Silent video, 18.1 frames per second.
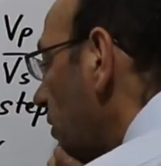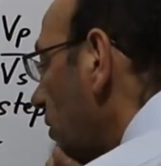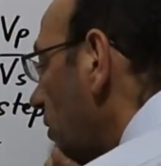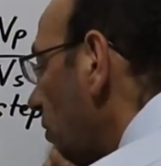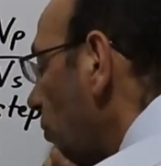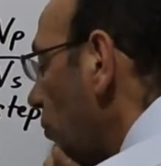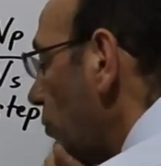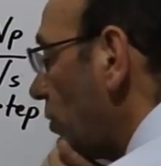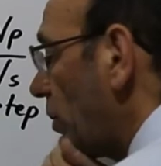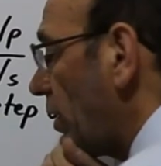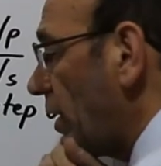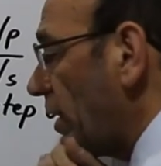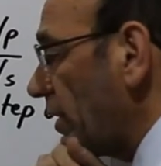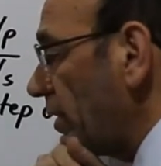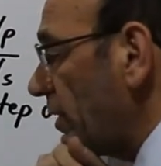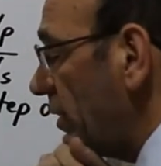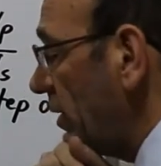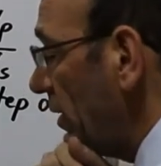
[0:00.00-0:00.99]
look
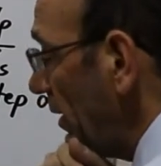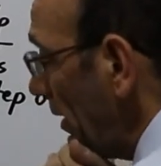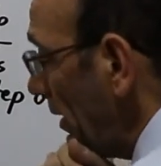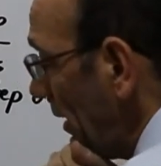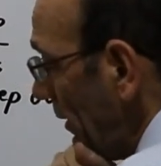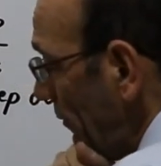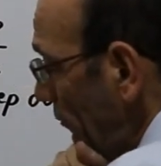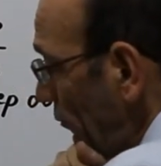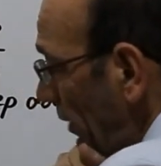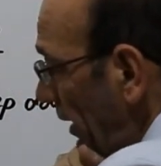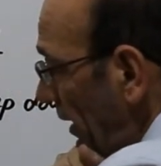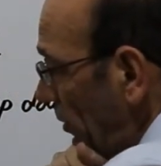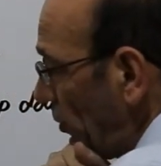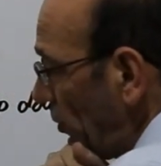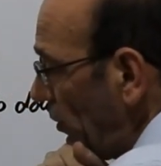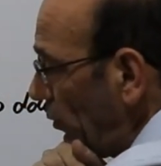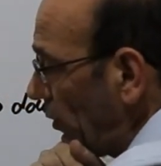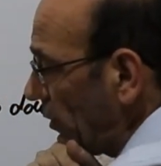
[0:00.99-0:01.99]
like if we actually
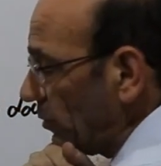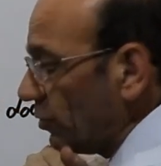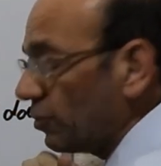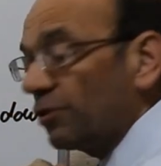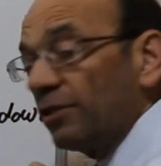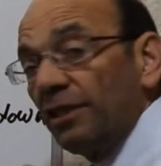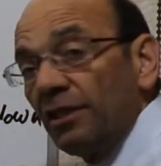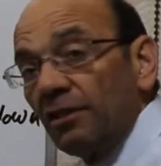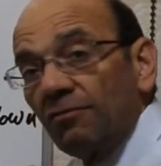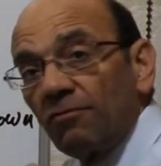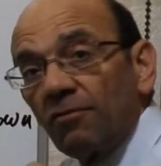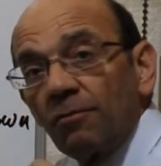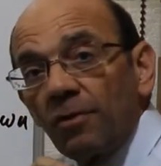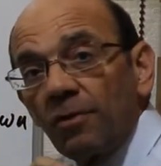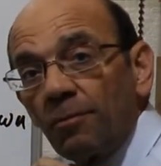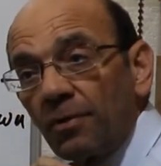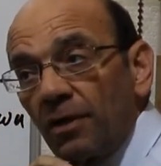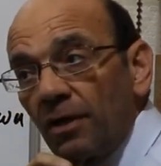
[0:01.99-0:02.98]
want to see it from the
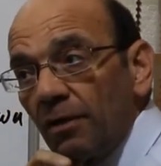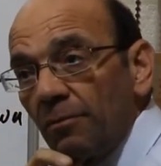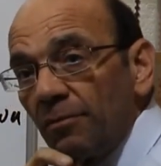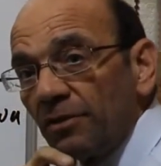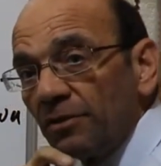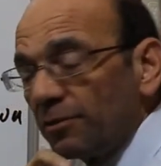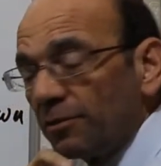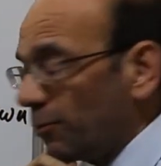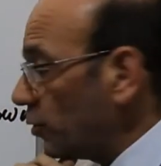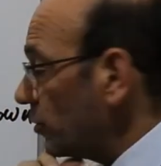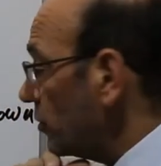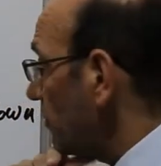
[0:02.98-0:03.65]
primary's point of